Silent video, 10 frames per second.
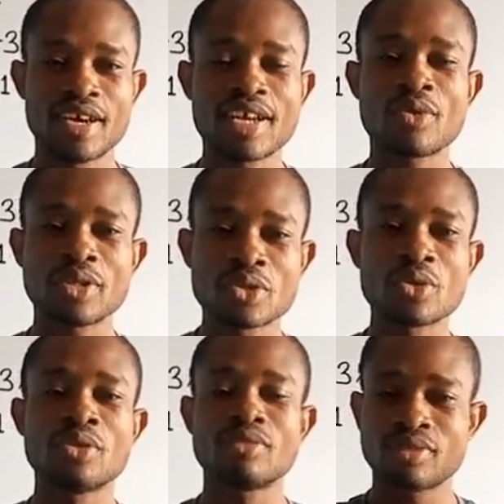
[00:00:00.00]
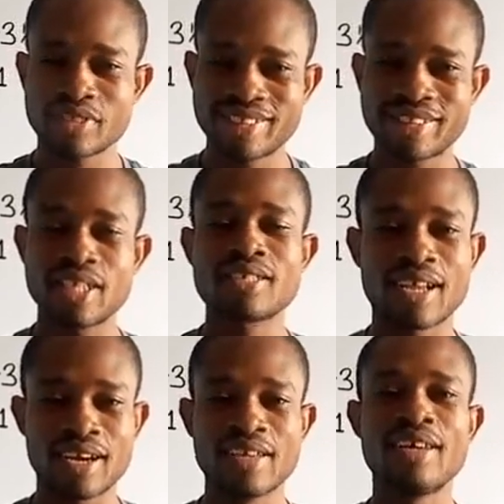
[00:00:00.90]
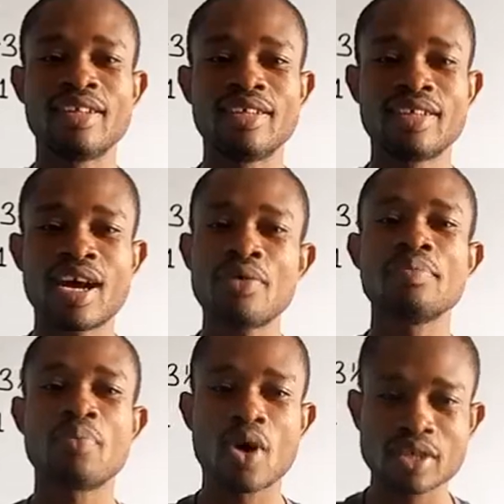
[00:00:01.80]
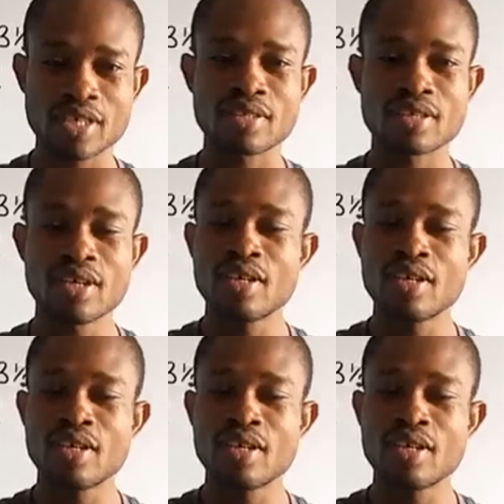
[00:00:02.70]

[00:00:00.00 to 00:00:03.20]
And I want to state clearly how important